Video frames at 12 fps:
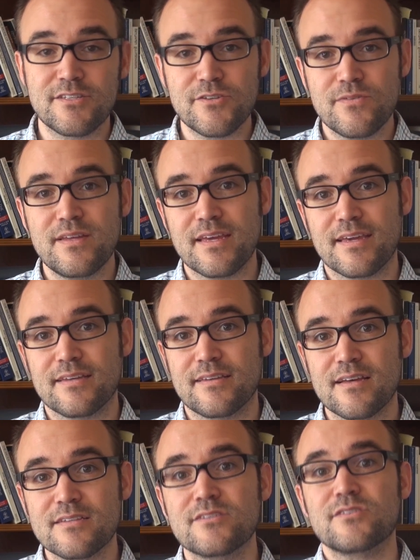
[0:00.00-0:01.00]
It's unique. It
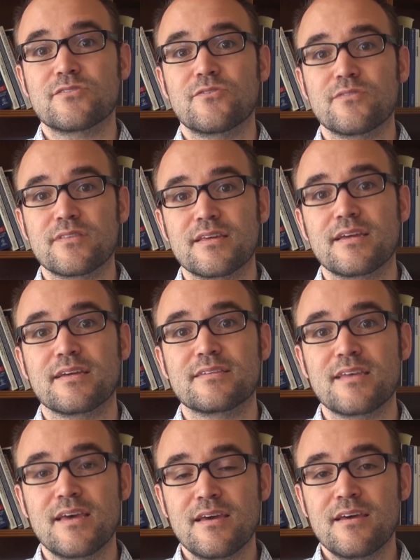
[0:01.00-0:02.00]
does certain
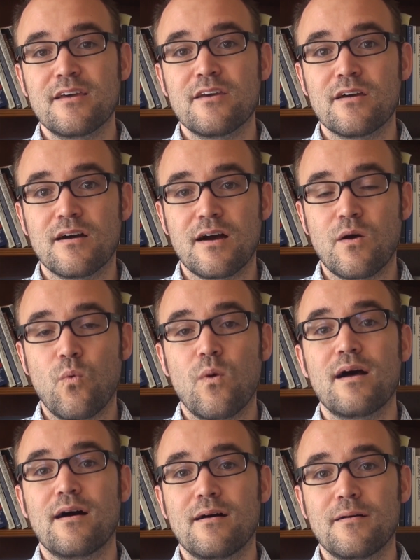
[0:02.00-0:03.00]
things
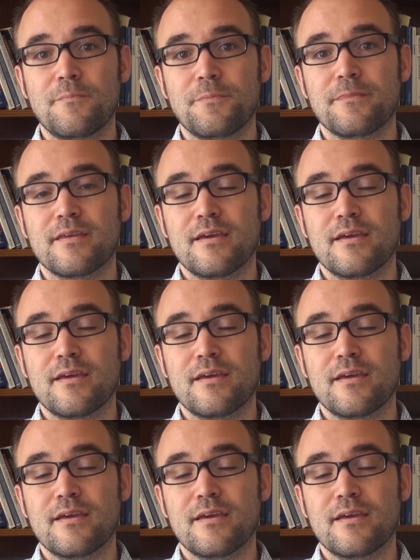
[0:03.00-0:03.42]
well,